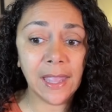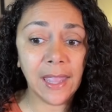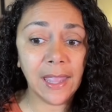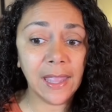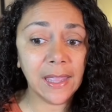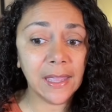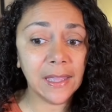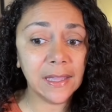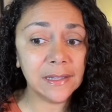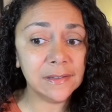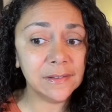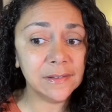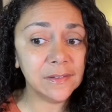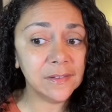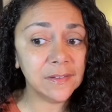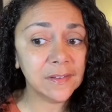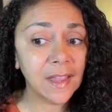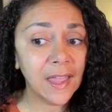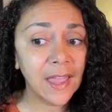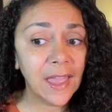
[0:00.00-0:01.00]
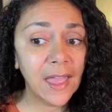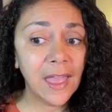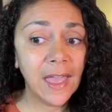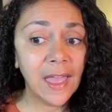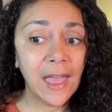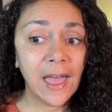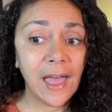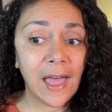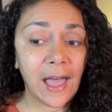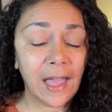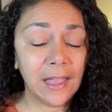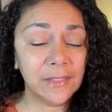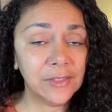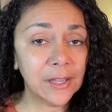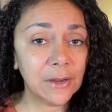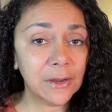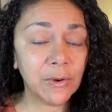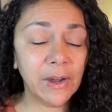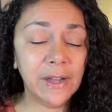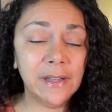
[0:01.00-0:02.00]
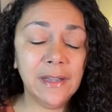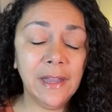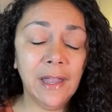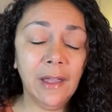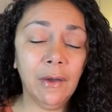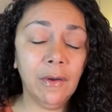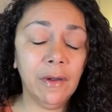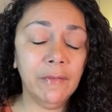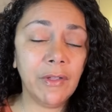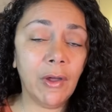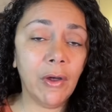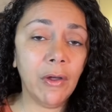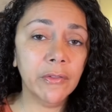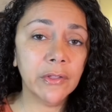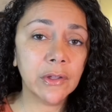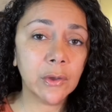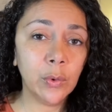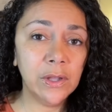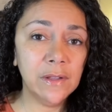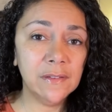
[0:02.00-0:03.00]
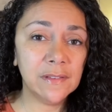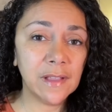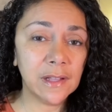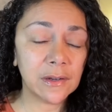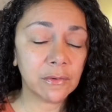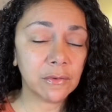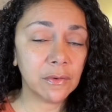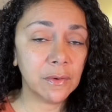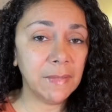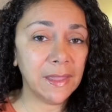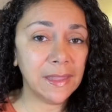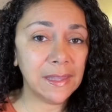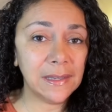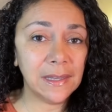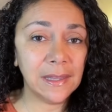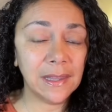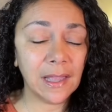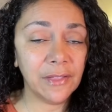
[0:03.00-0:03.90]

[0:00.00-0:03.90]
And I think right now, of all the queens that are remaining,